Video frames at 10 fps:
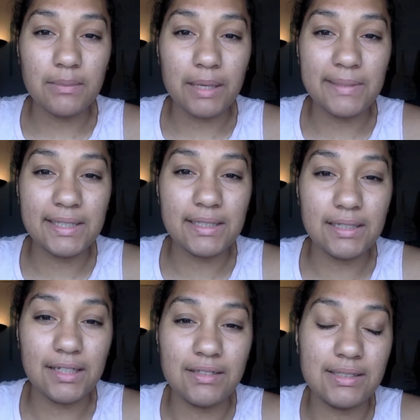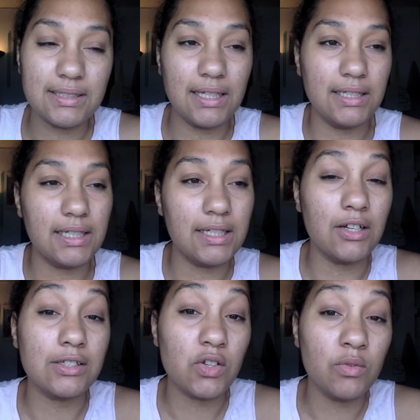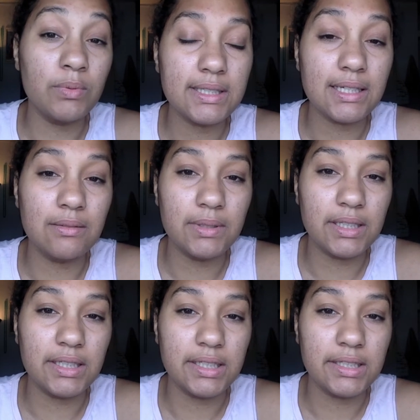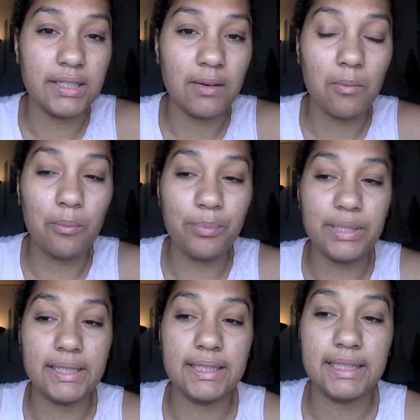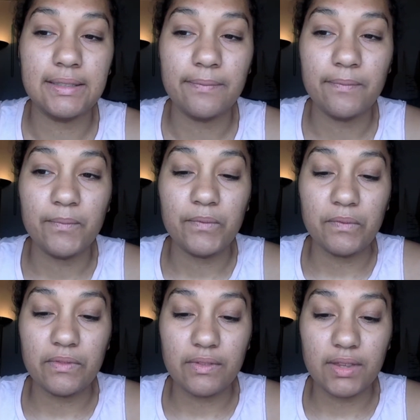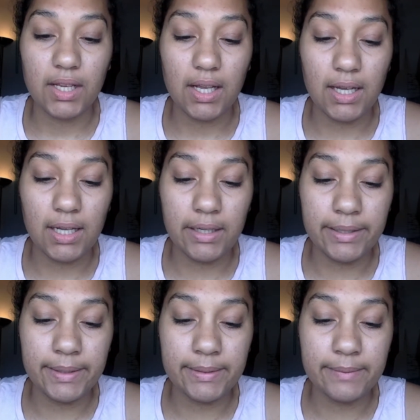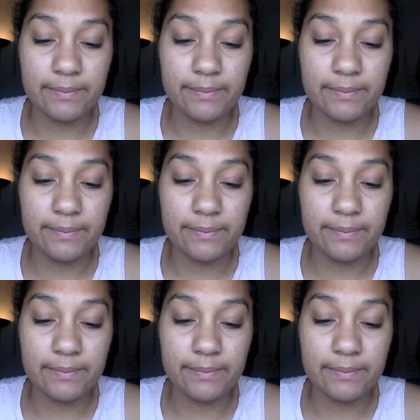probably it's like in October it's gonna be a year, but um,